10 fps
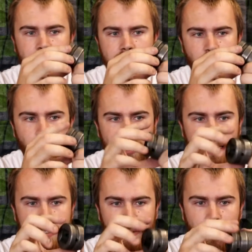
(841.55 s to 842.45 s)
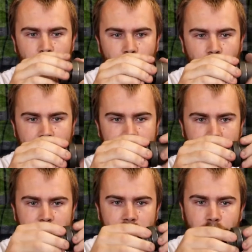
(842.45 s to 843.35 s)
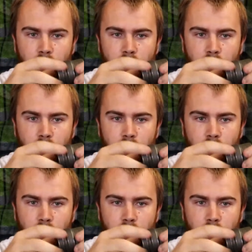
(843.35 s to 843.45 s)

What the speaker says: So what these have got is these have